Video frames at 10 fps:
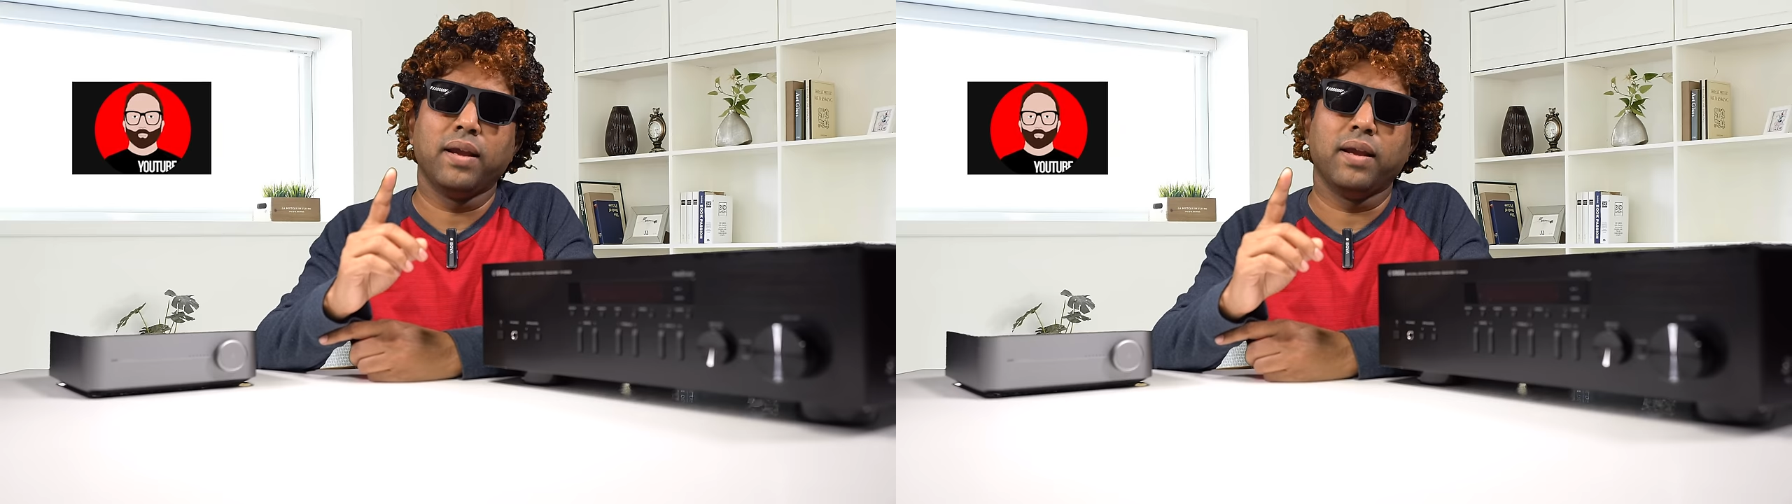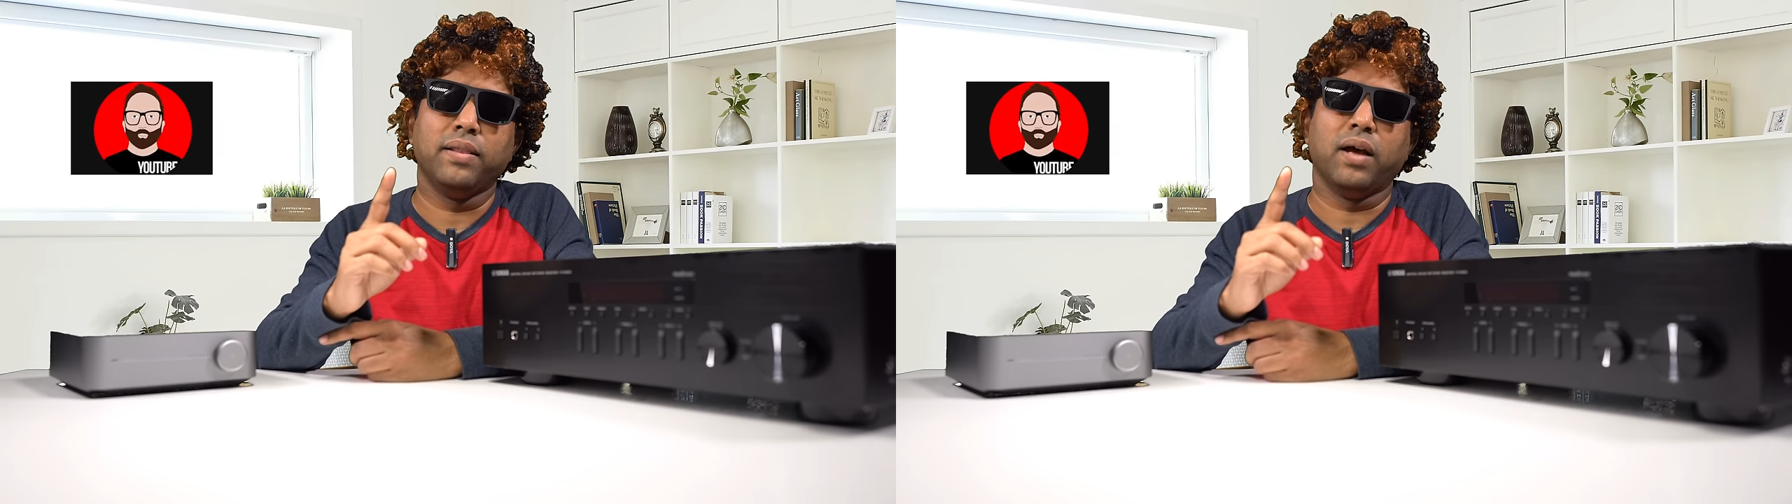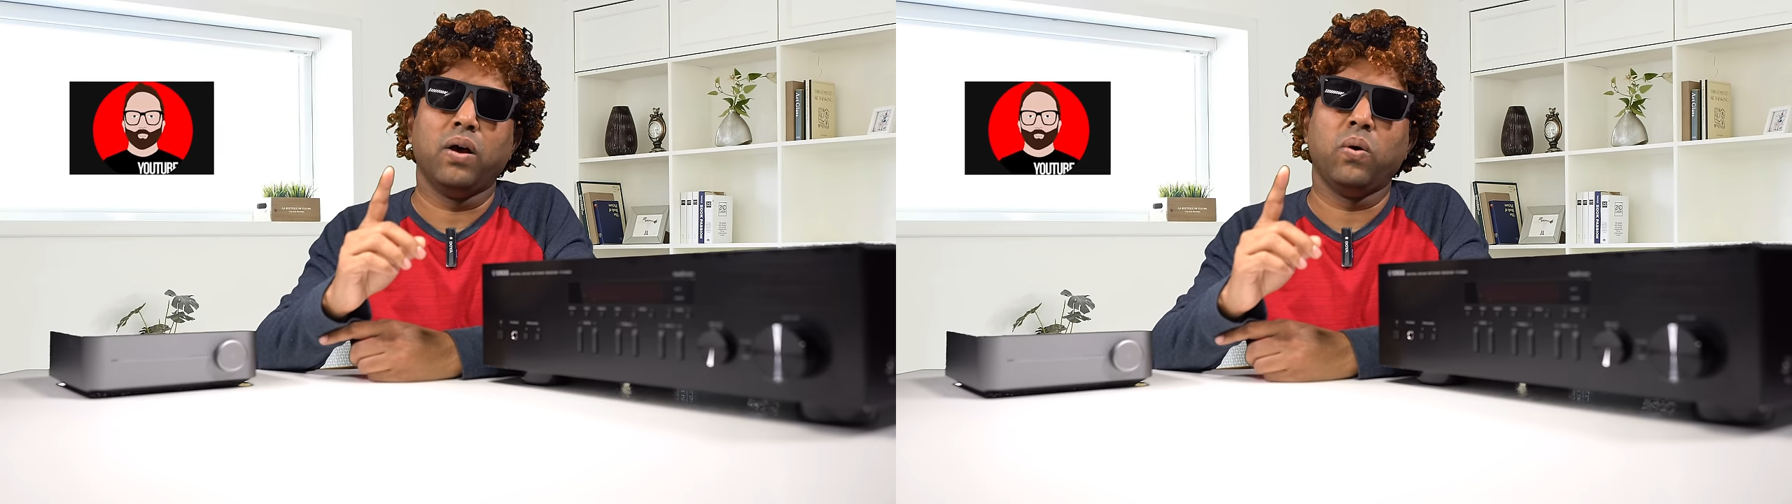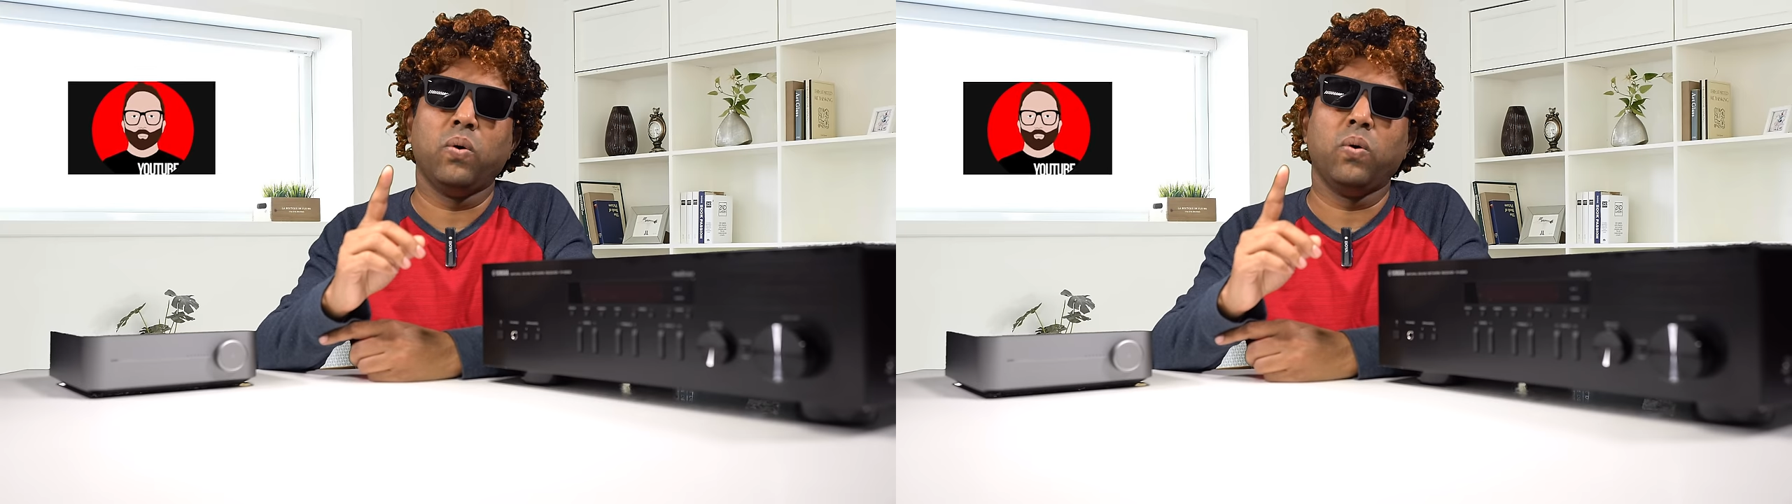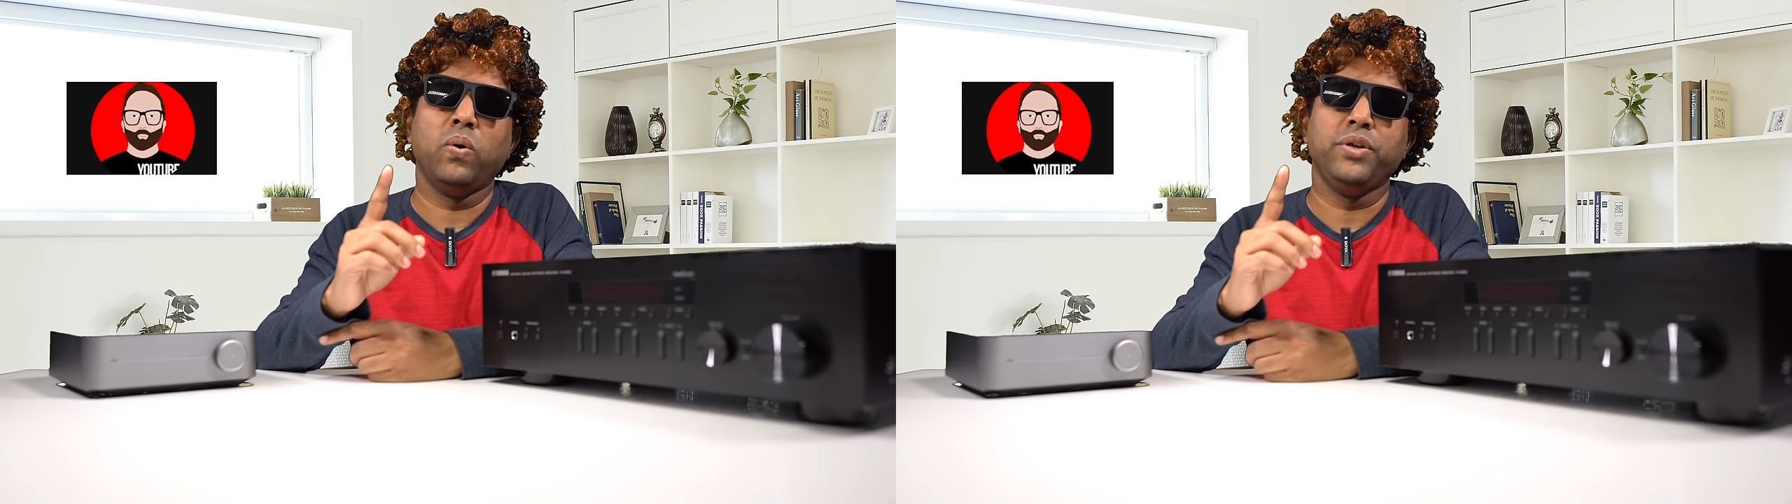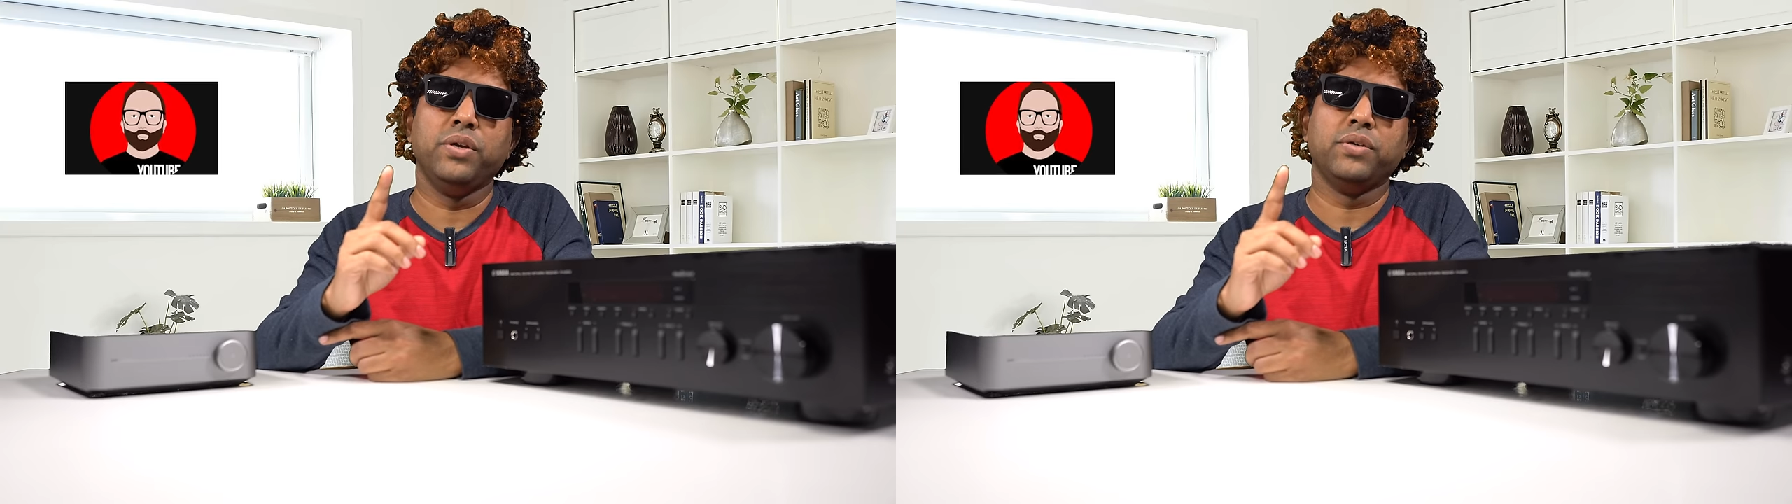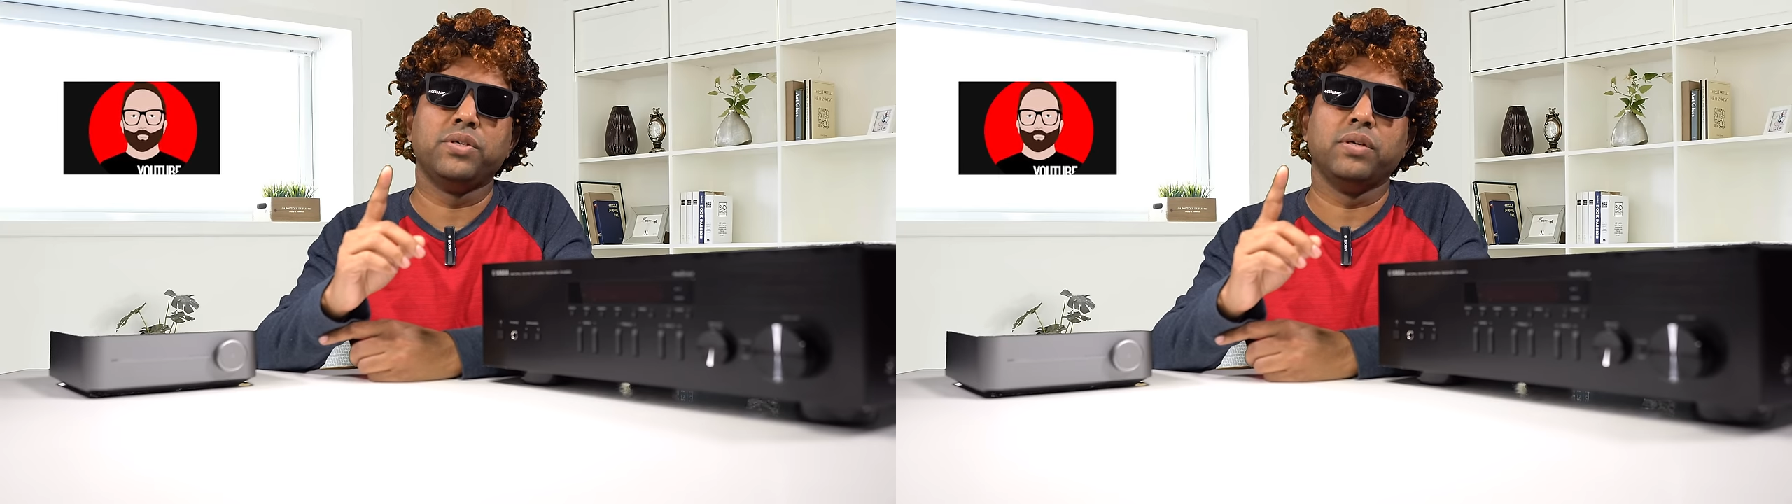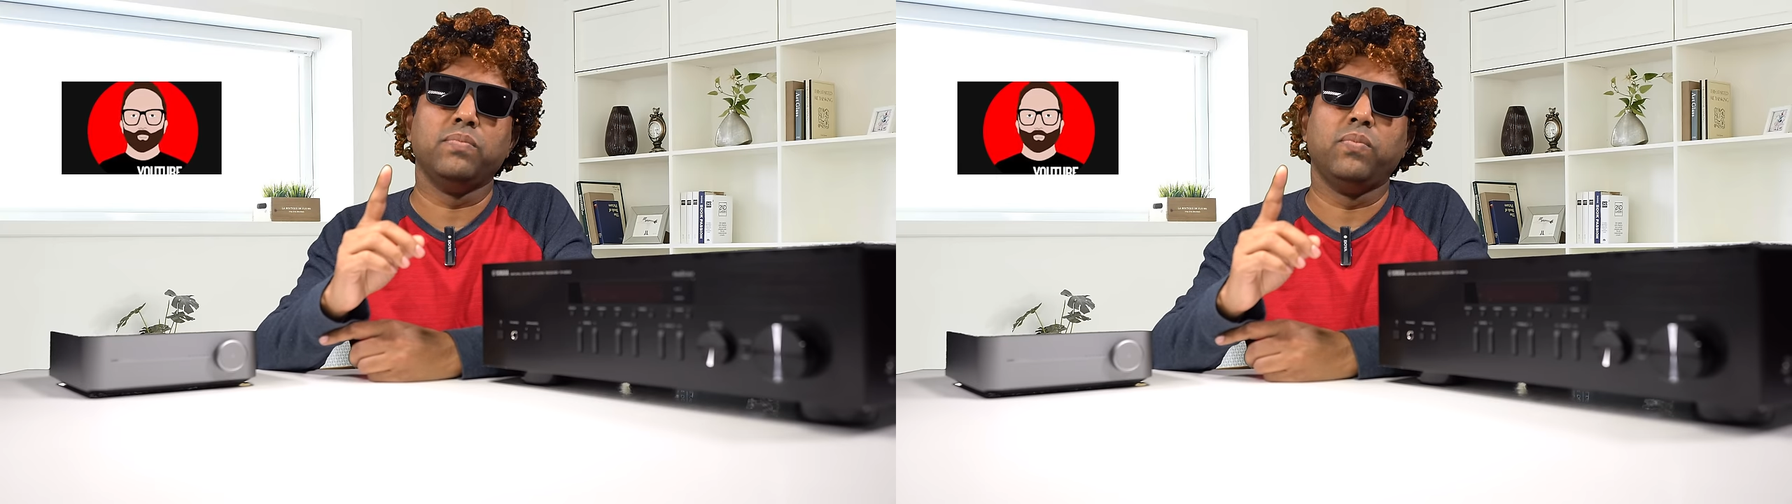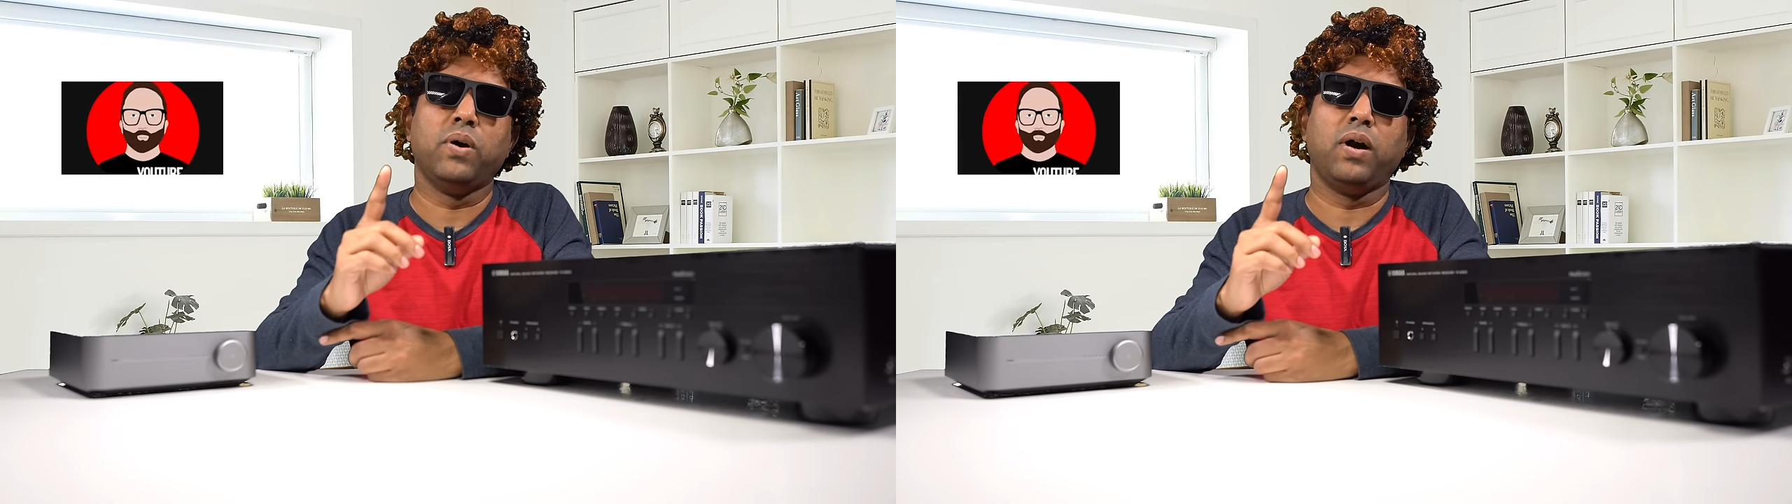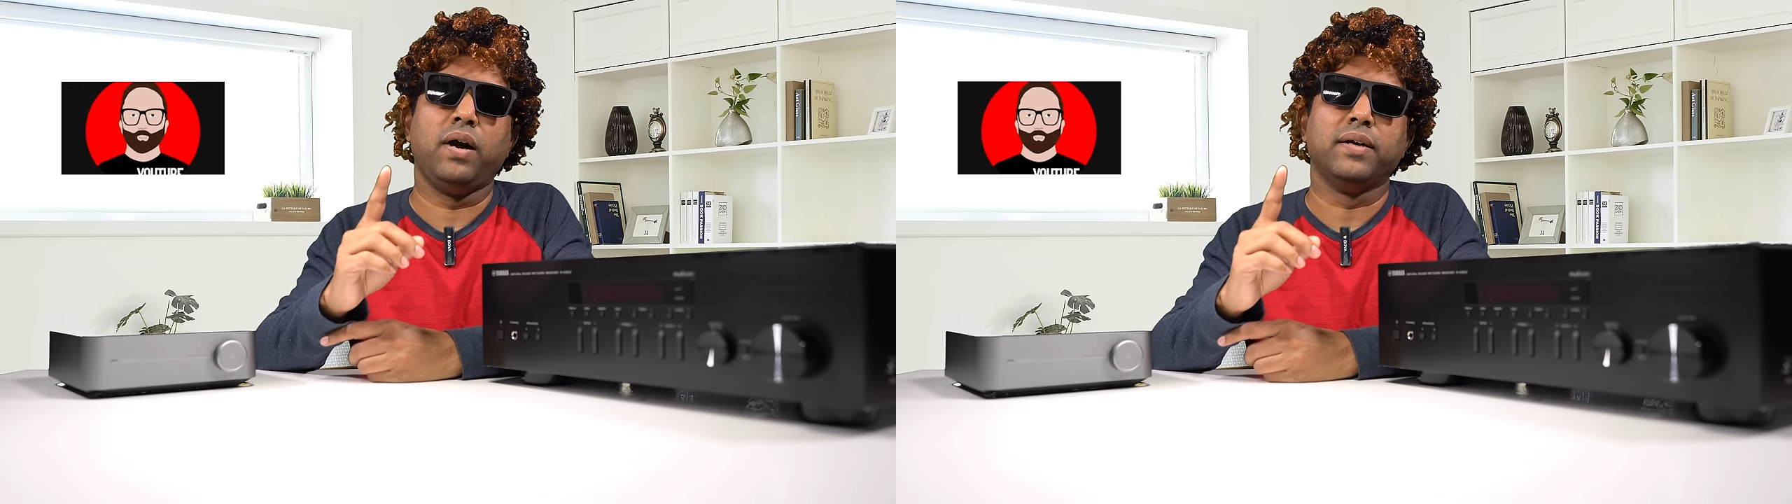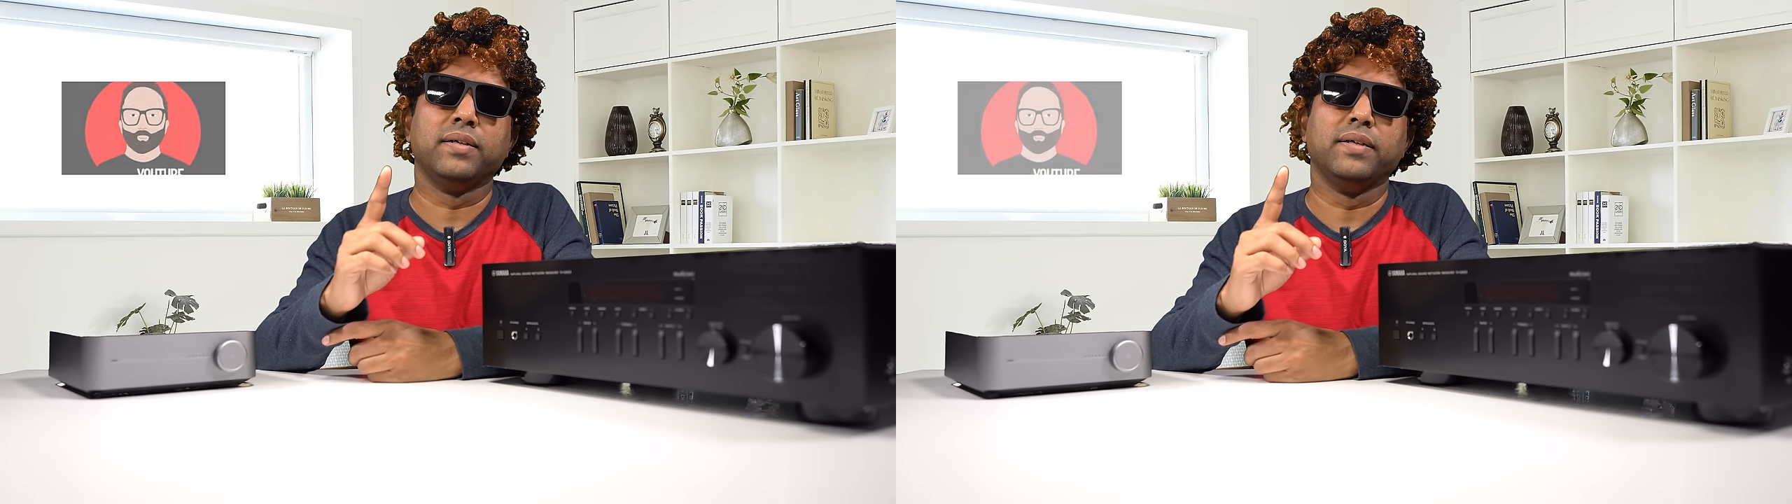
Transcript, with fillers: in the whole YouTube world